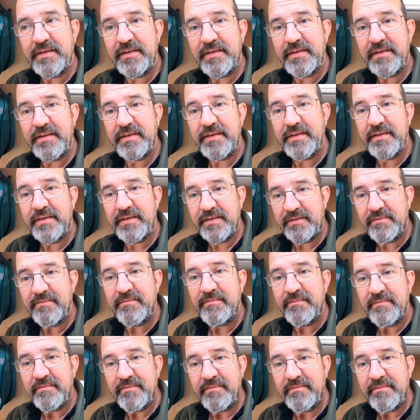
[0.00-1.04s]
Yep,
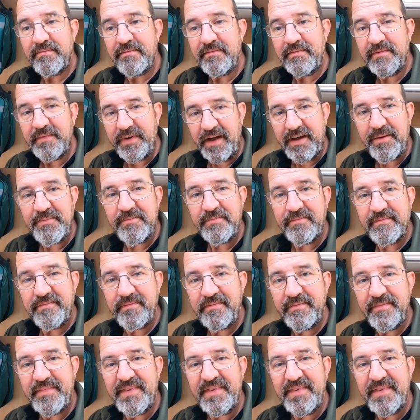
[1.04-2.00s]
yep. we're ready.